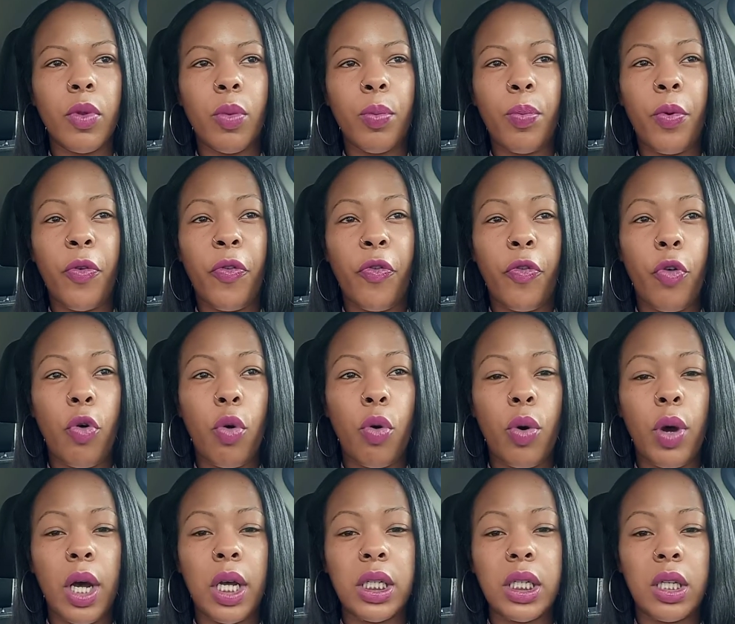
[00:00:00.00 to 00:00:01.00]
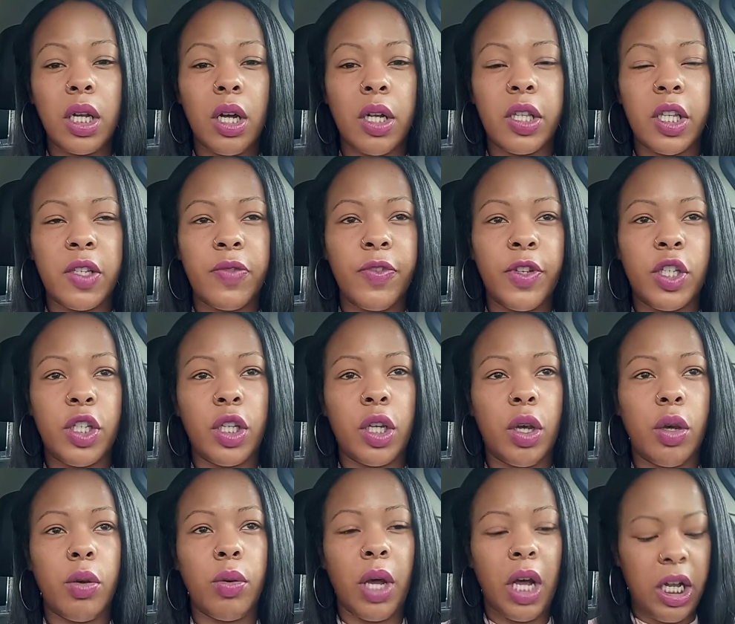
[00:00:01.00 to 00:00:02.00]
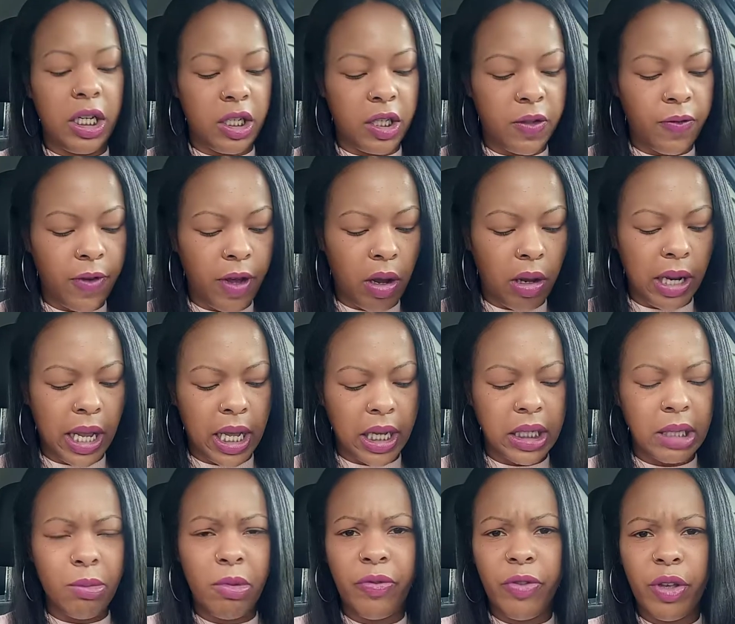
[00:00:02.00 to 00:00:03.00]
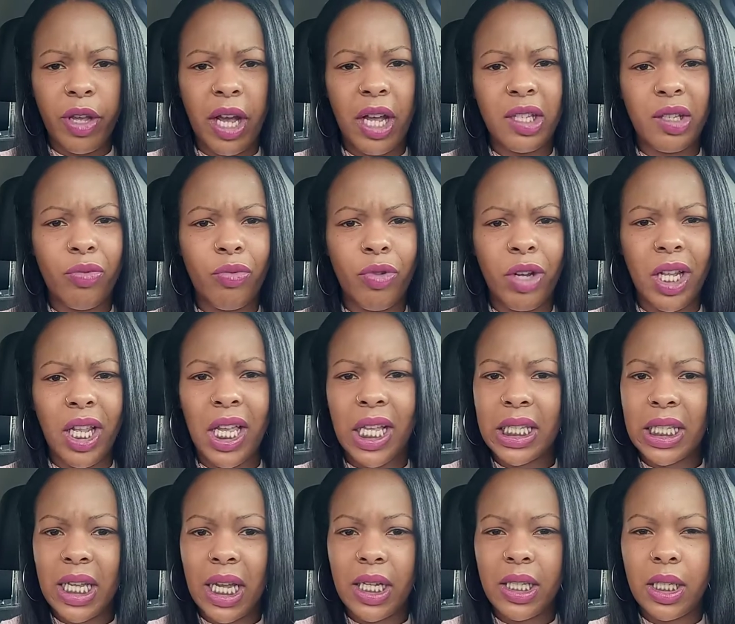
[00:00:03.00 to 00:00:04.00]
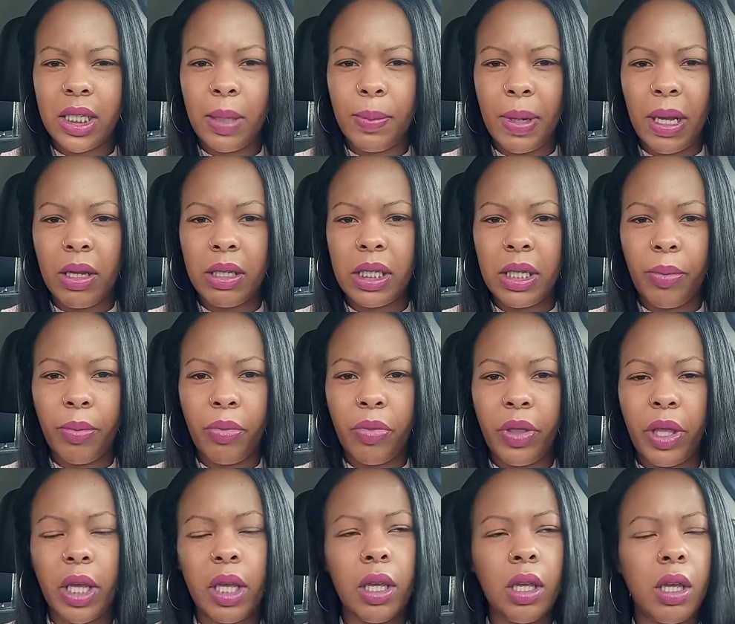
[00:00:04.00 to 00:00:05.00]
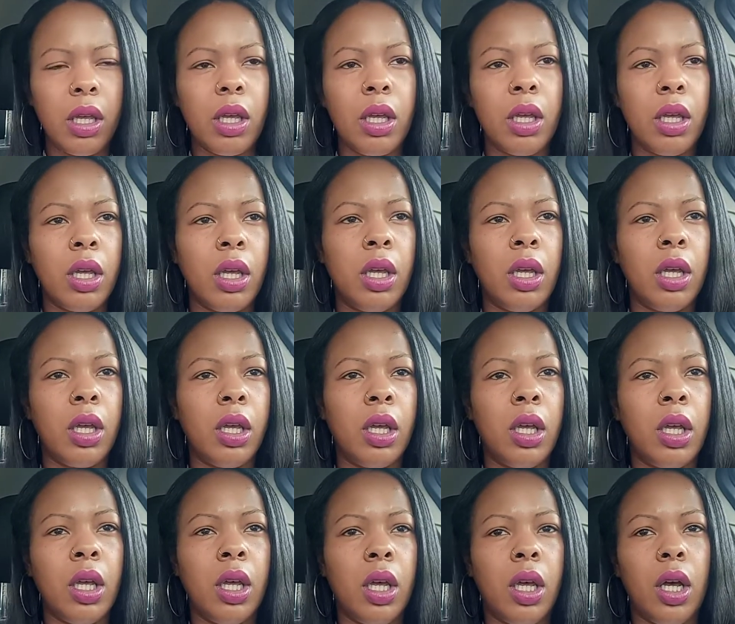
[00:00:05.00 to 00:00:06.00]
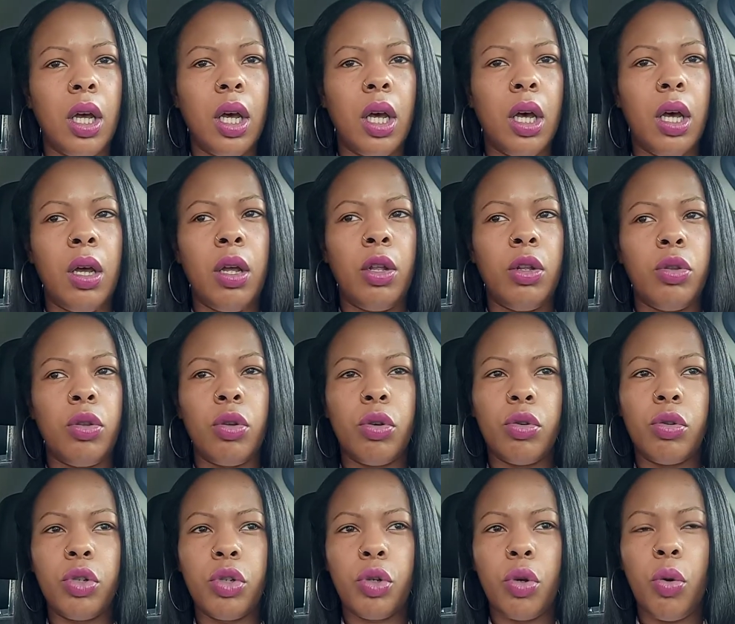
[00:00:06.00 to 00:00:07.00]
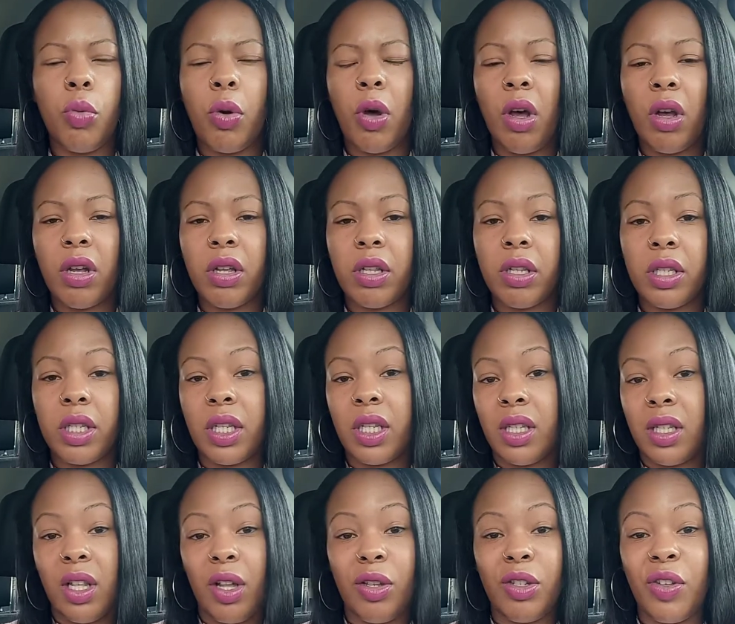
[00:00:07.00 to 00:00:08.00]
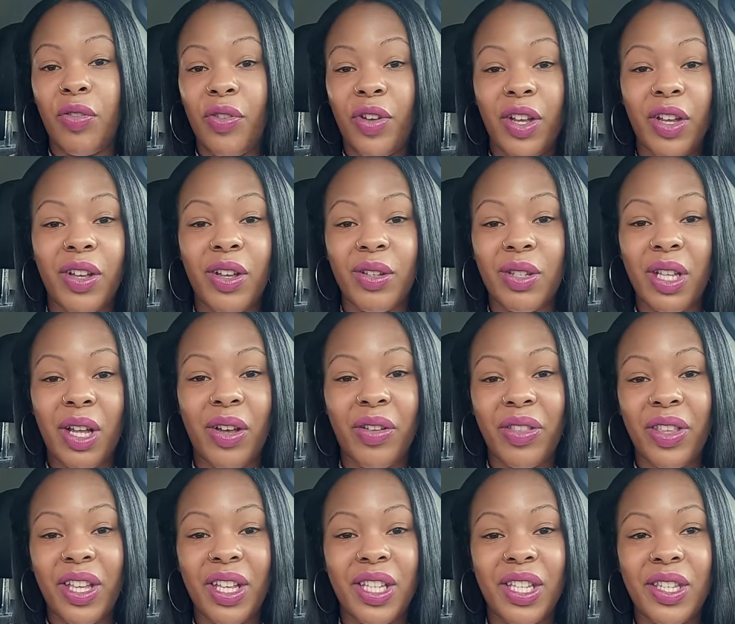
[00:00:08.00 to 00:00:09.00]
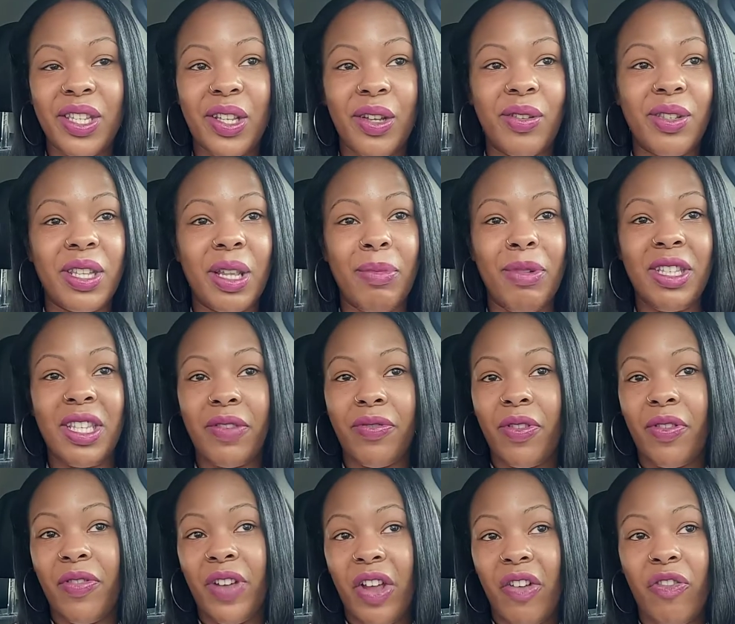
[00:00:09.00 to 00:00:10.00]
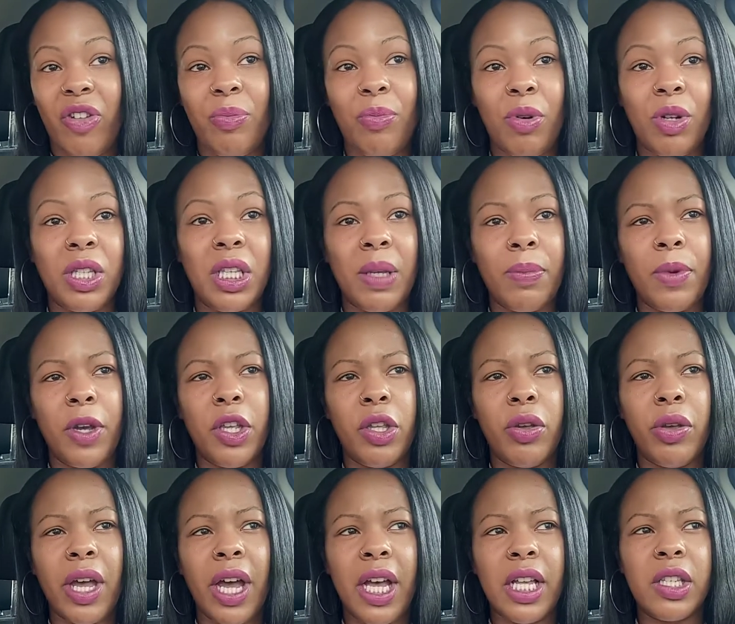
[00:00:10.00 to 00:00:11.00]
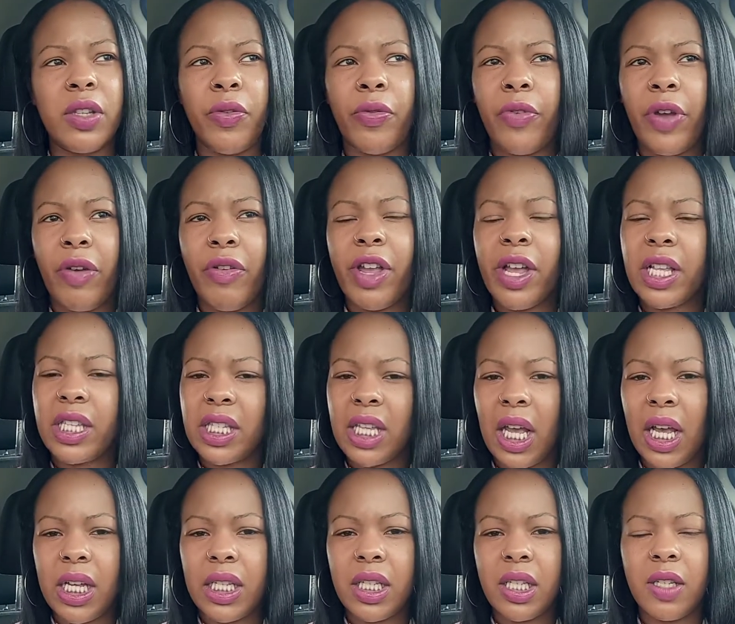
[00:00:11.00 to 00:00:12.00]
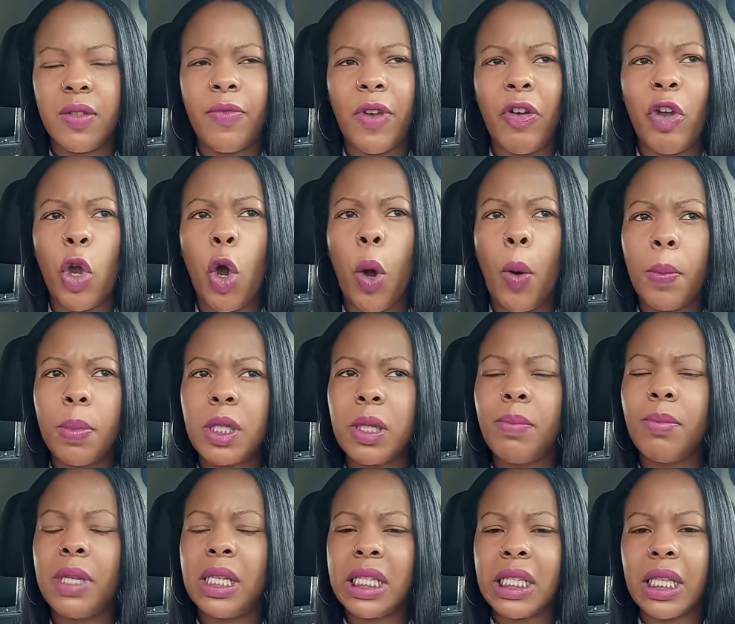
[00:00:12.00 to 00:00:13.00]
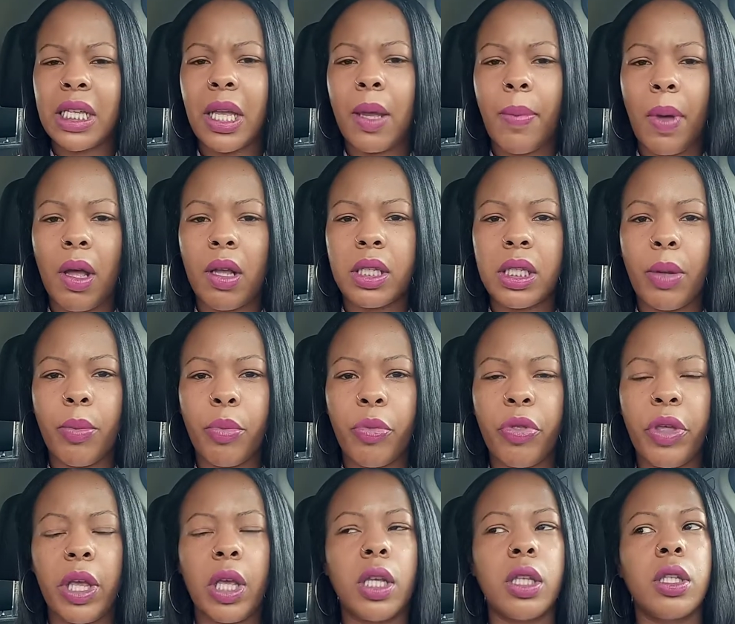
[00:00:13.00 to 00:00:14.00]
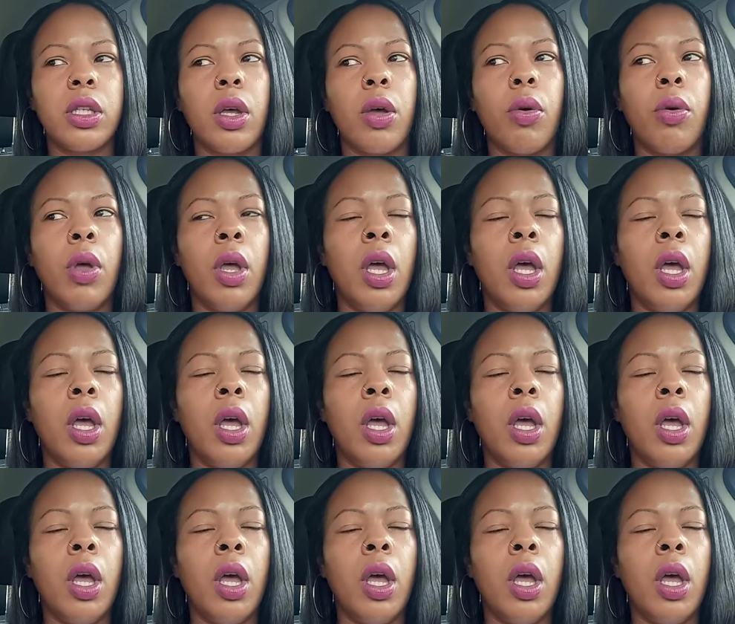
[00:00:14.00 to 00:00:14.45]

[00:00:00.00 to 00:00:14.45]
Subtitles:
before I started this video, I just felt like some of you guys are really excited about something. Not sure what, because there's loads of Virgos out there, so it's going to be different for everybody. But you guys are very excited, very optimistic about something. So